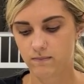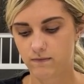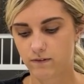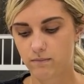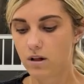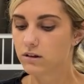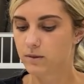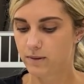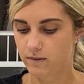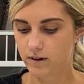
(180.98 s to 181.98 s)
for
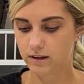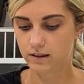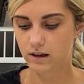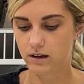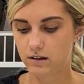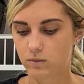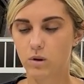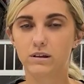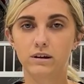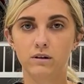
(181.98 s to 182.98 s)
multiple reasons.
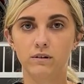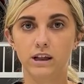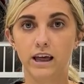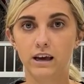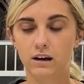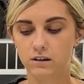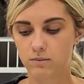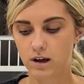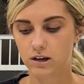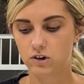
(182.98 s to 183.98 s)
1, they don't really like it as
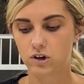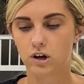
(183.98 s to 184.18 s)
much.